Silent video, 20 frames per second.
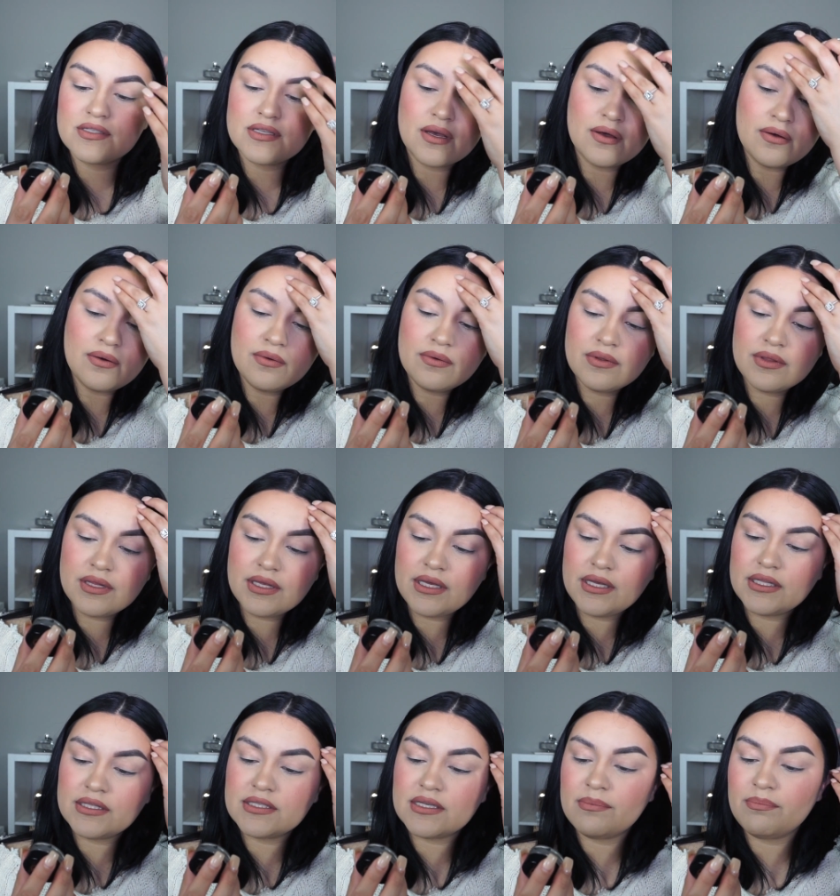So
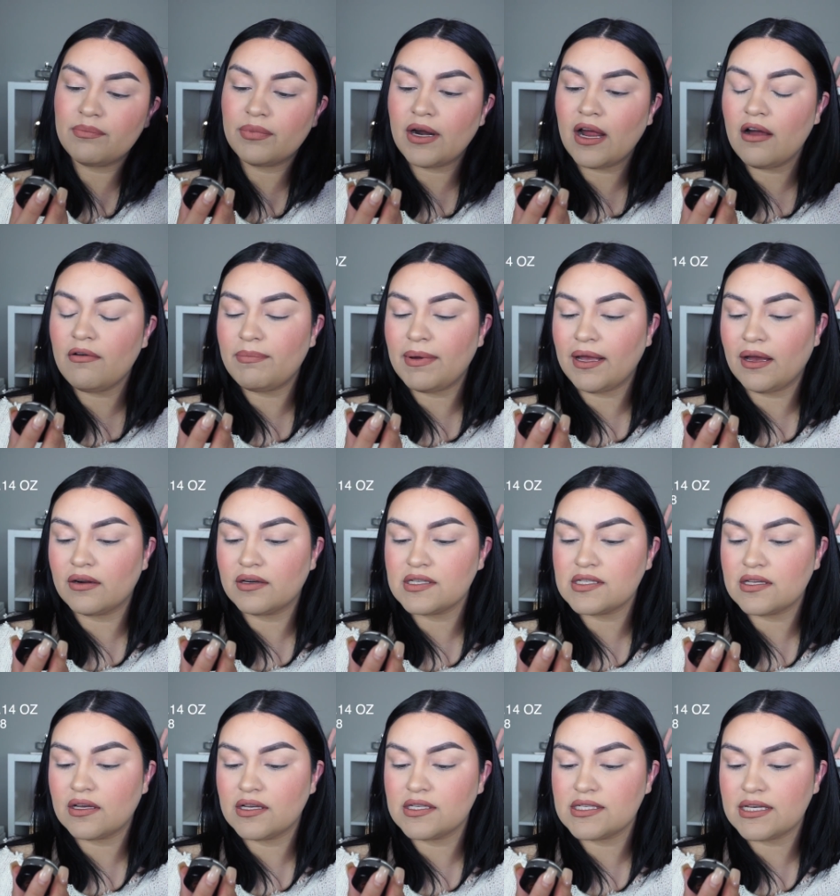the Dip Brow by
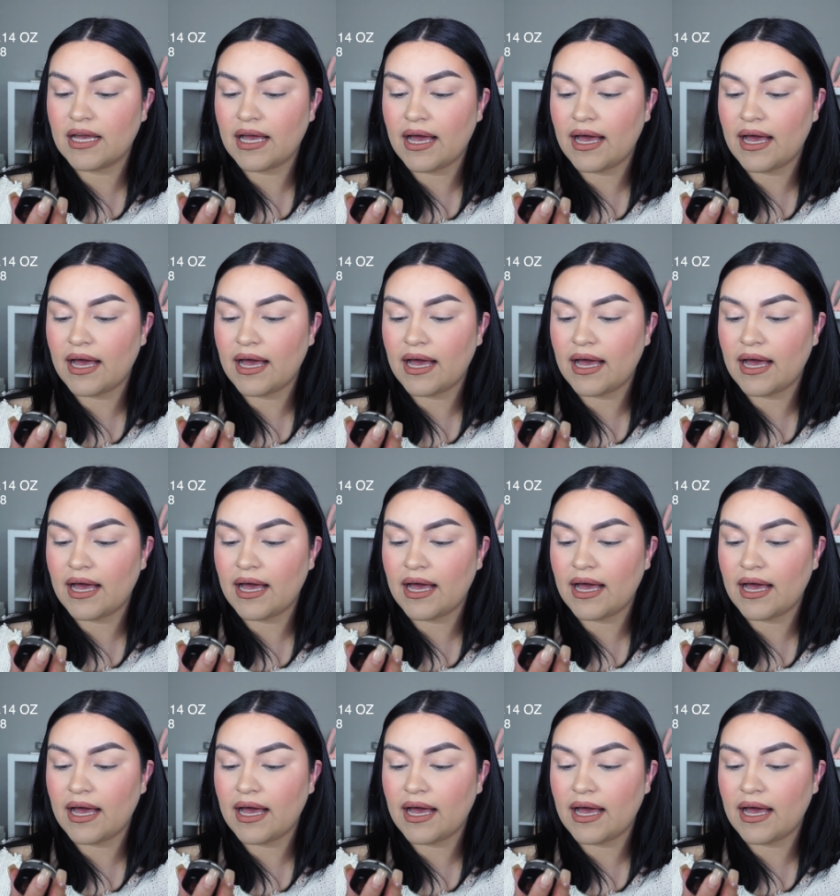Anastasia